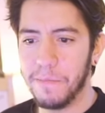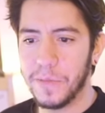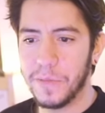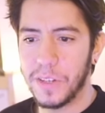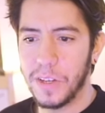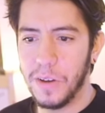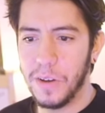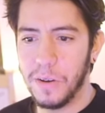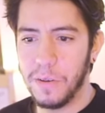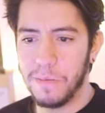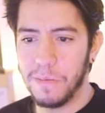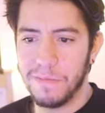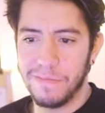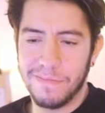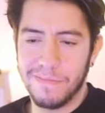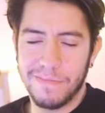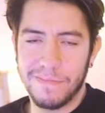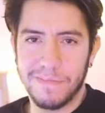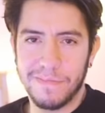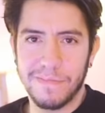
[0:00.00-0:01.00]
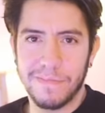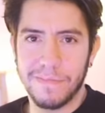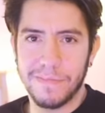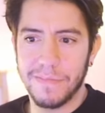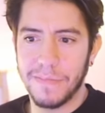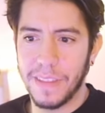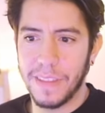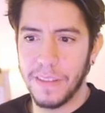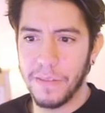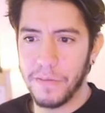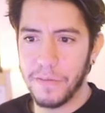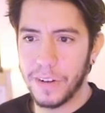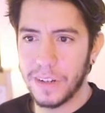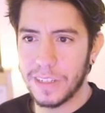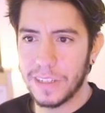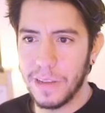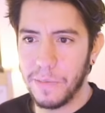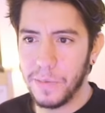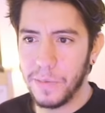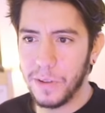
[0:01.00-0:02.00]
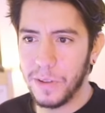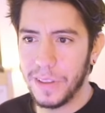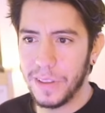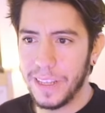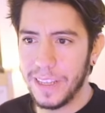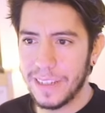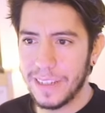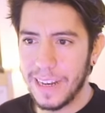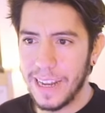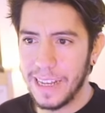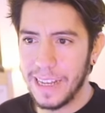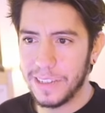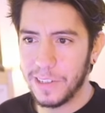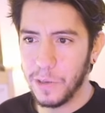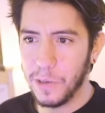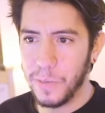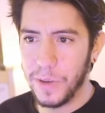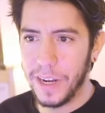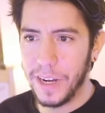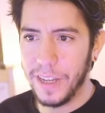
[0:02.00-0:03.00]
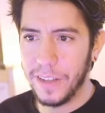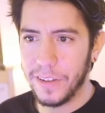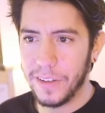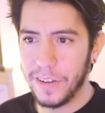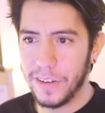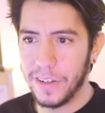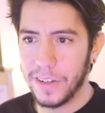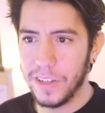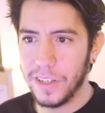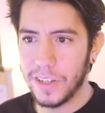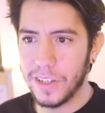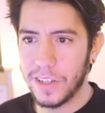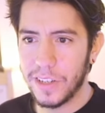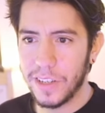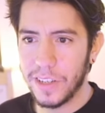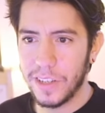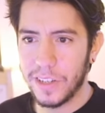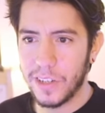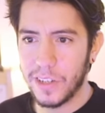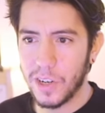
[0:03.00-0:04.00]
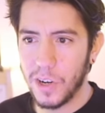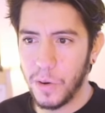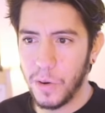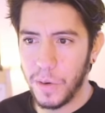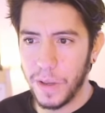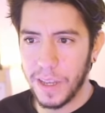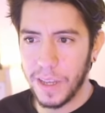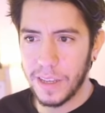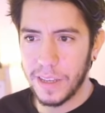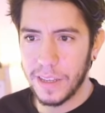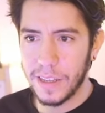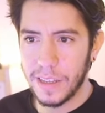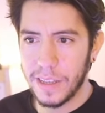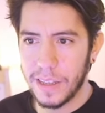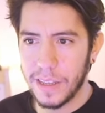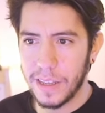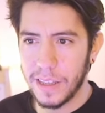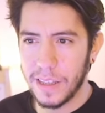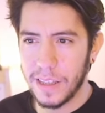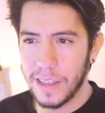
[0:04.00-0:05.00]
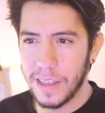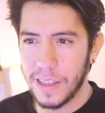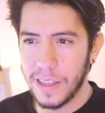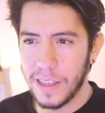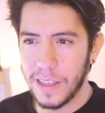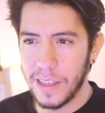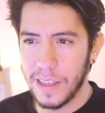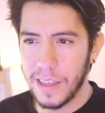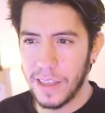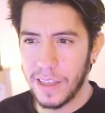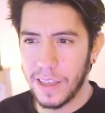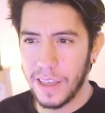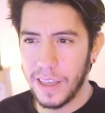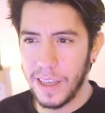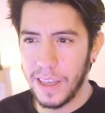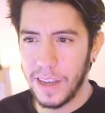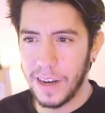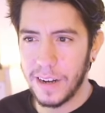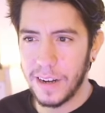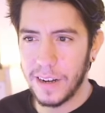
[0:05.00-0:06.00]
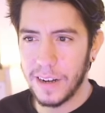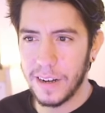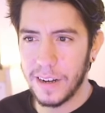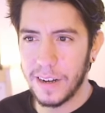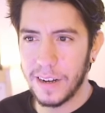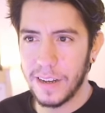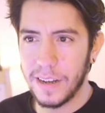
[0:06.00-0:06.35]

So for example, this last operator, it's showing here.